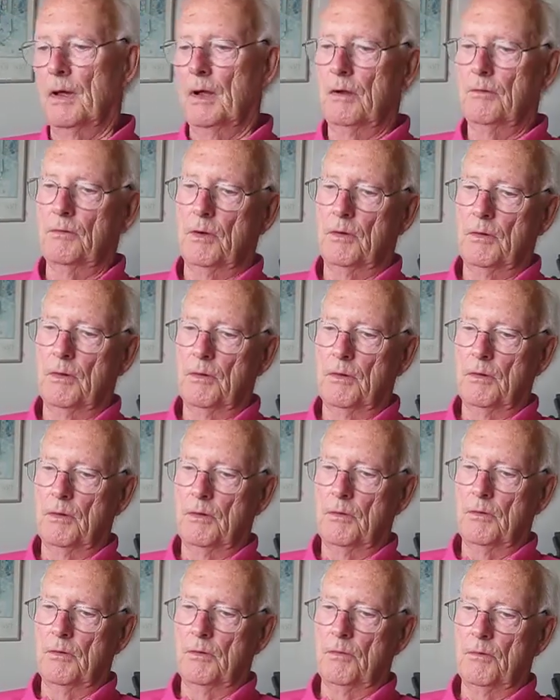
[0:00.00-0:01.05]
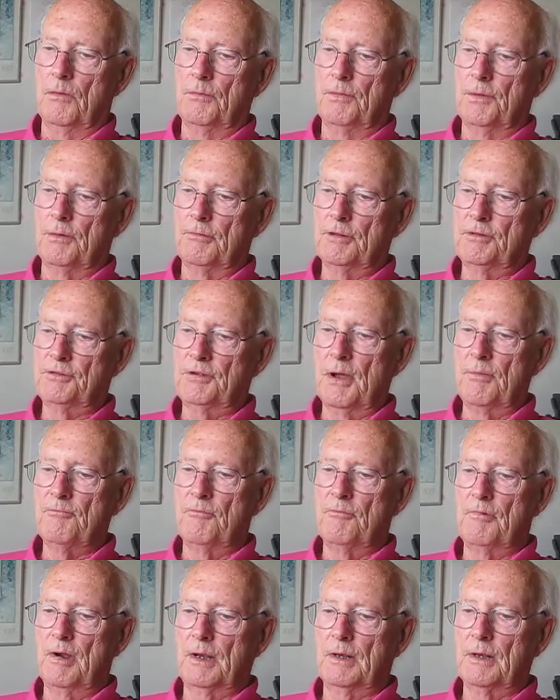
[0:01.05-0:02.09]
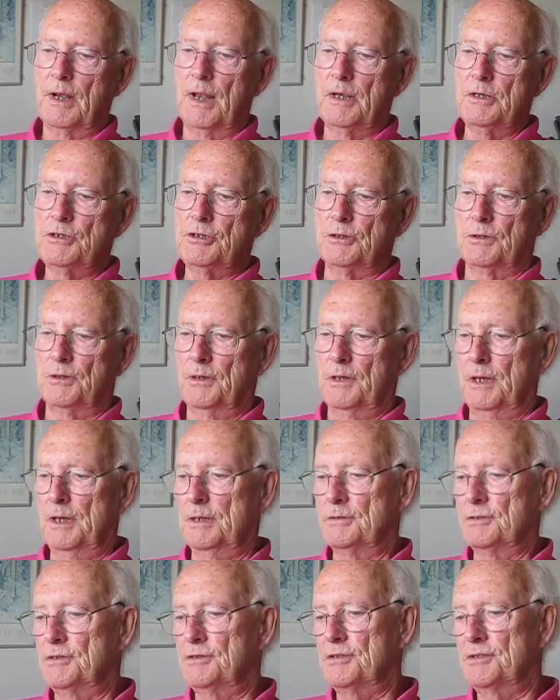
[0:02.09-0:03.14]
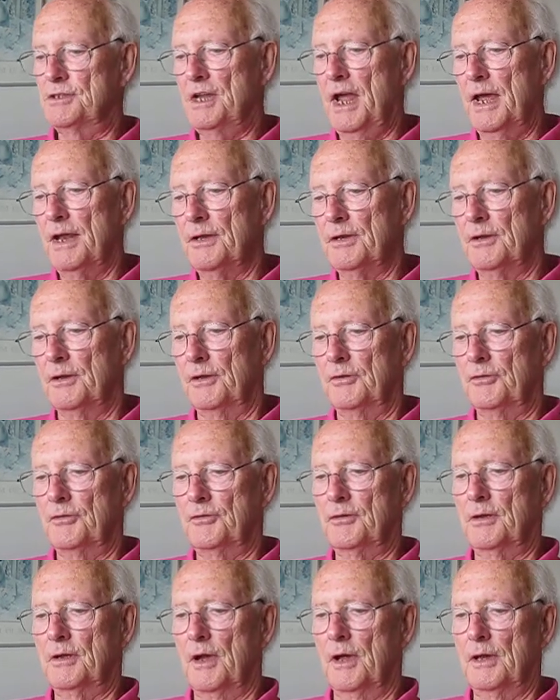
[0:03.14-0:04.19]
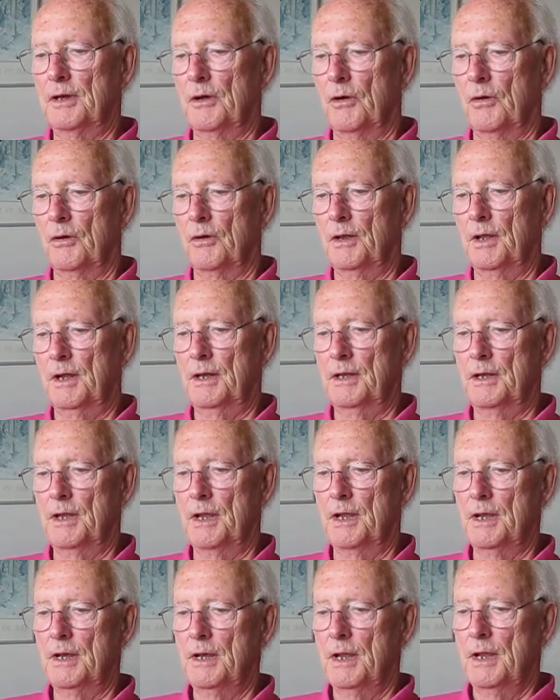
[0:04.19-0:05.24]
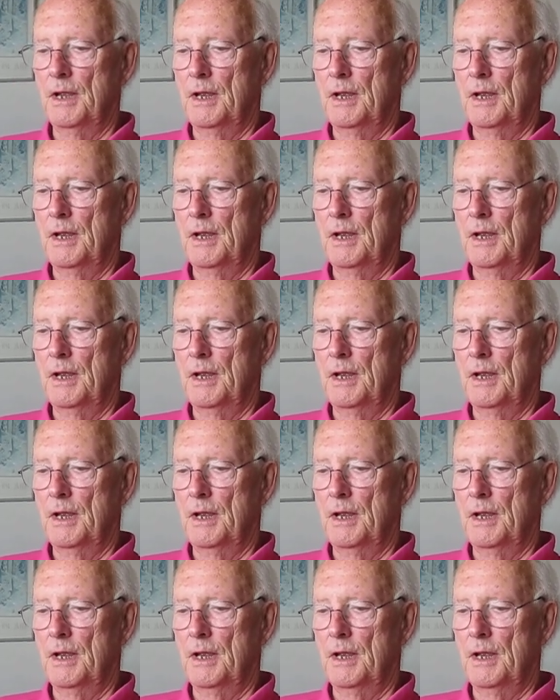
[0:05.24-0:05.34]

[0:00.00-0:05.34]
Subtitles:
there was some regulation in standards going on in